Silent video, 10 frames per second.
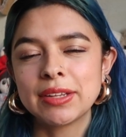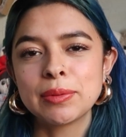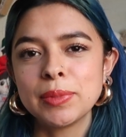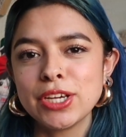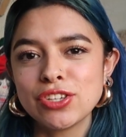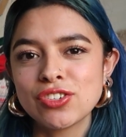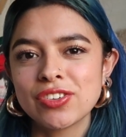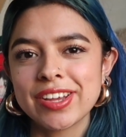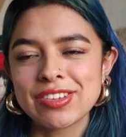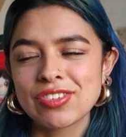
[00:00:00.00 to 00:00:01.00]
down the
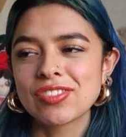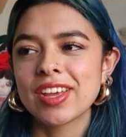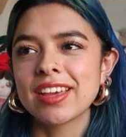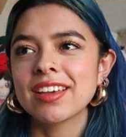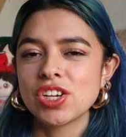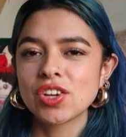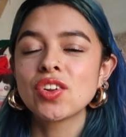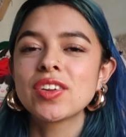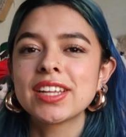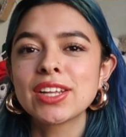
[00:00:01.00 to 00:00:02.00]
beach and just like
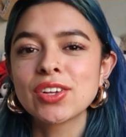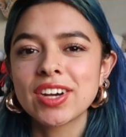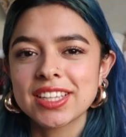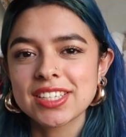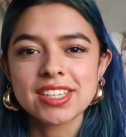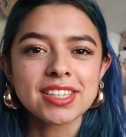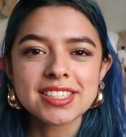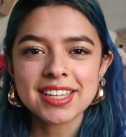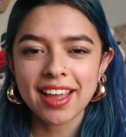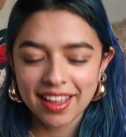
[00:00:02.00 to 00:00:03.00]
chill and like look at the
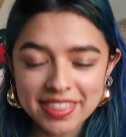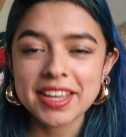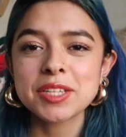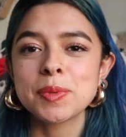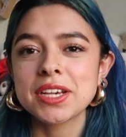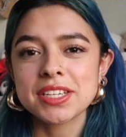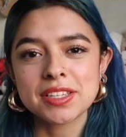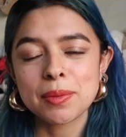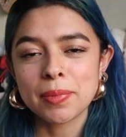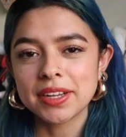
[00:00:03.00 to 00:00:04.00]
sunset. I think it's because
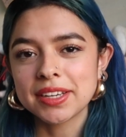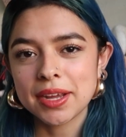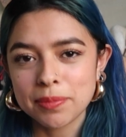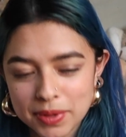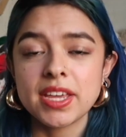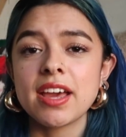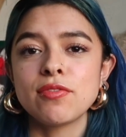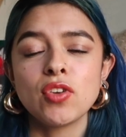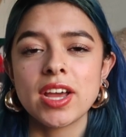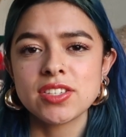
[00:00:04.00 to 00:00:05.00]
of the button up. But yeah,
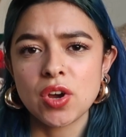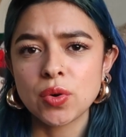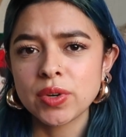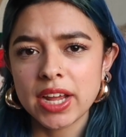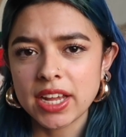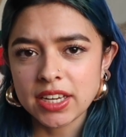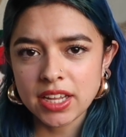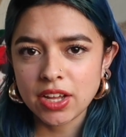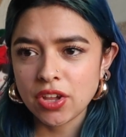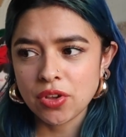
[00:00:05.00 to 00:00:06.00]
if you guys own
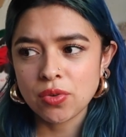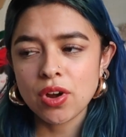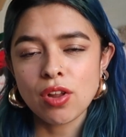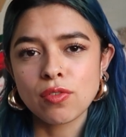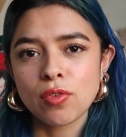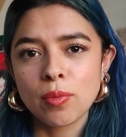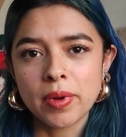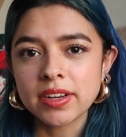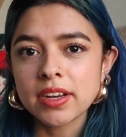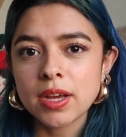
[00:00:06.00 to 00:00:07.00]
any cute colorful
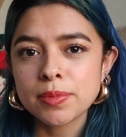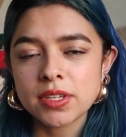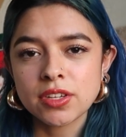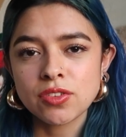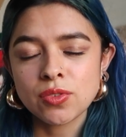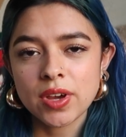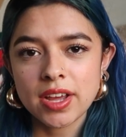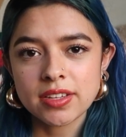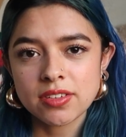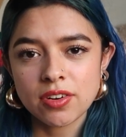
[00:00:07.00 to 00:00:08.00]
button ups and you
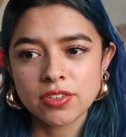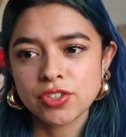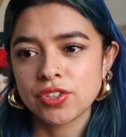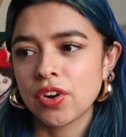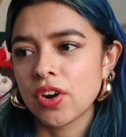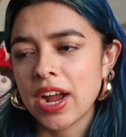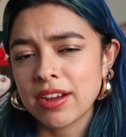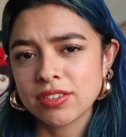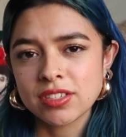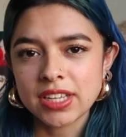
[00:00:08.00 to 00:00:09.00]
guys aren't sure
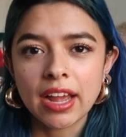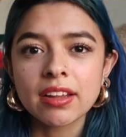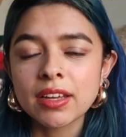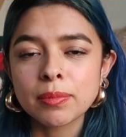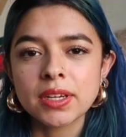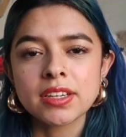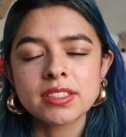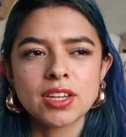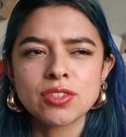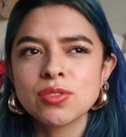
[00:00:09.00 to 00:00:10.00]
how to style it, because
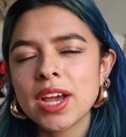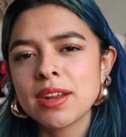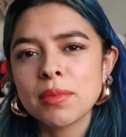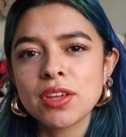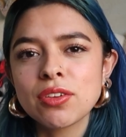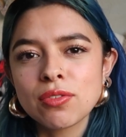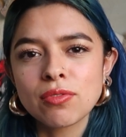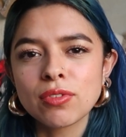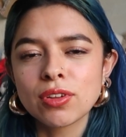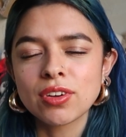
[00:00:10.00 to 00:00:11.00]
they do kind of make you
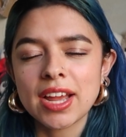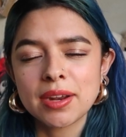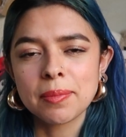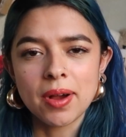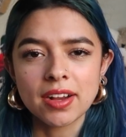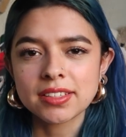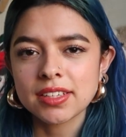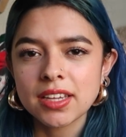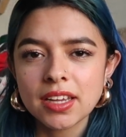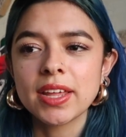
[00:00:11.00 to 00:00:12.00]
look kind of
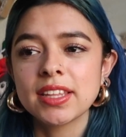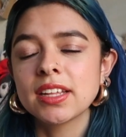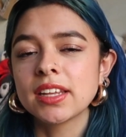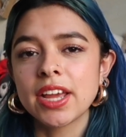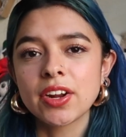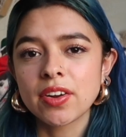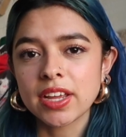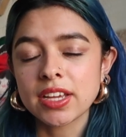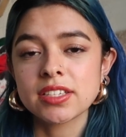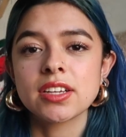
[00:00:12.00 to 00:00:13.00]
boxy, I think
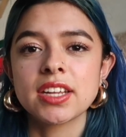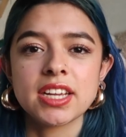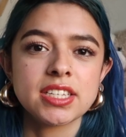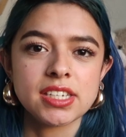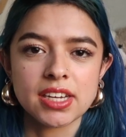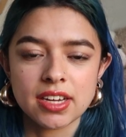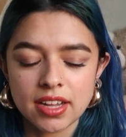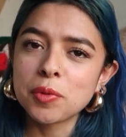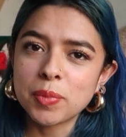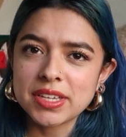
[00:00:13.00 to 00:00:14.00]
layering is a good idea.
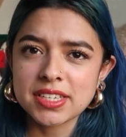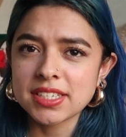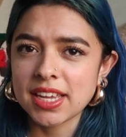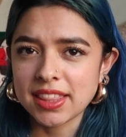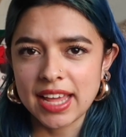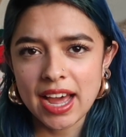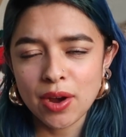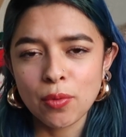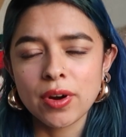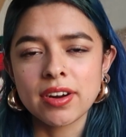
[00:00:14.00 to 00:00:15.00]
With pieces like
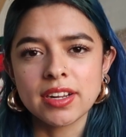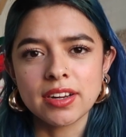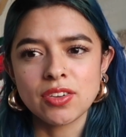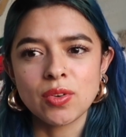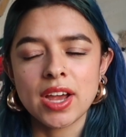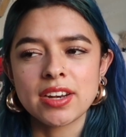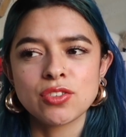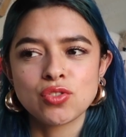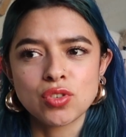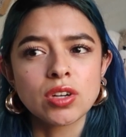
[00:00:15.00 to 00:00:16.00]
that where you kind of
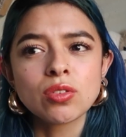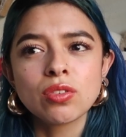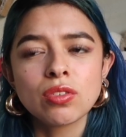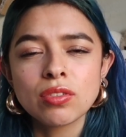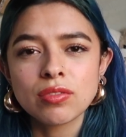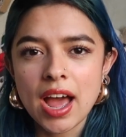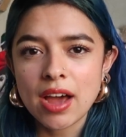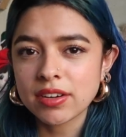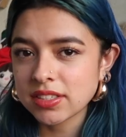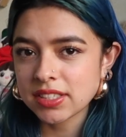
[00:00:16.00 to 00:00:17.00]
struggle
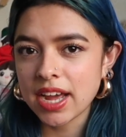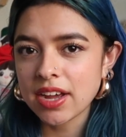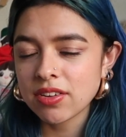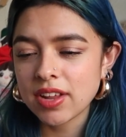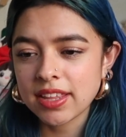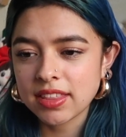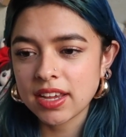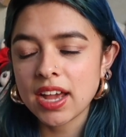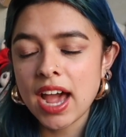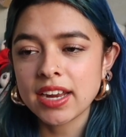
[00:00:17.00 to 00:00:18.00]
how to style, I
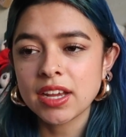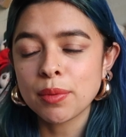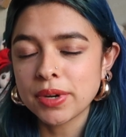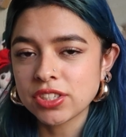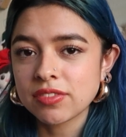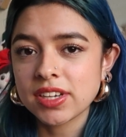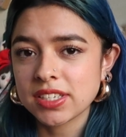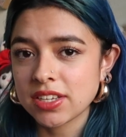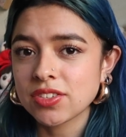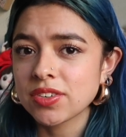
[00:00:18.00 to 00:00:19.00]
think adding a bunch of
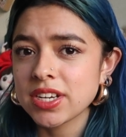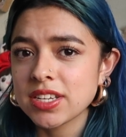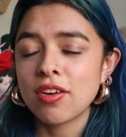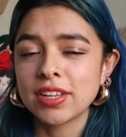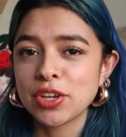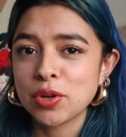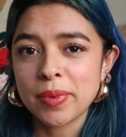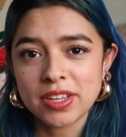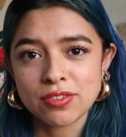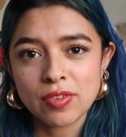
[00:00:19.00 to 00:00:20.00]
accessories are like your
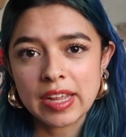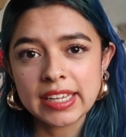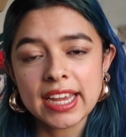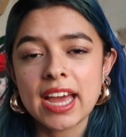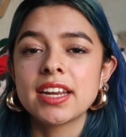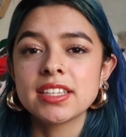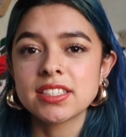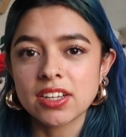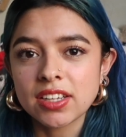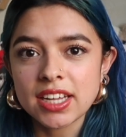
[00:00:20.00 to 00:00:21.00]
best friend, like adding
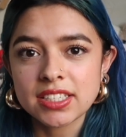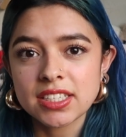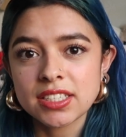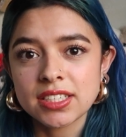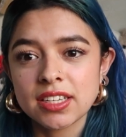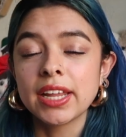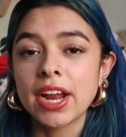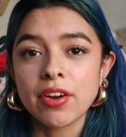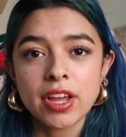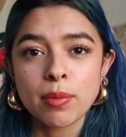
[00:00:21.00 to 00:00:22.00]
sunglasses,
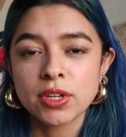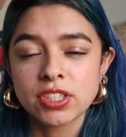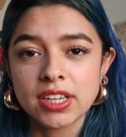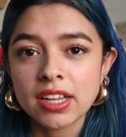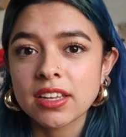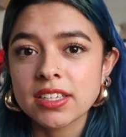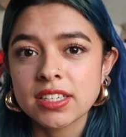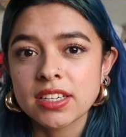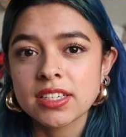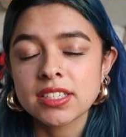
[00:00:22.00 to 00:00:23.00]
layering a bunch of
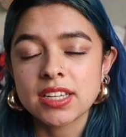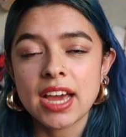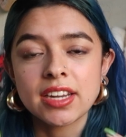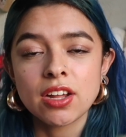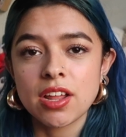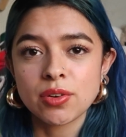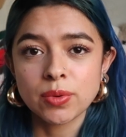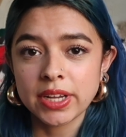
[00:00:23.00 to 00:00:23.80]
necklaces, adding a lot of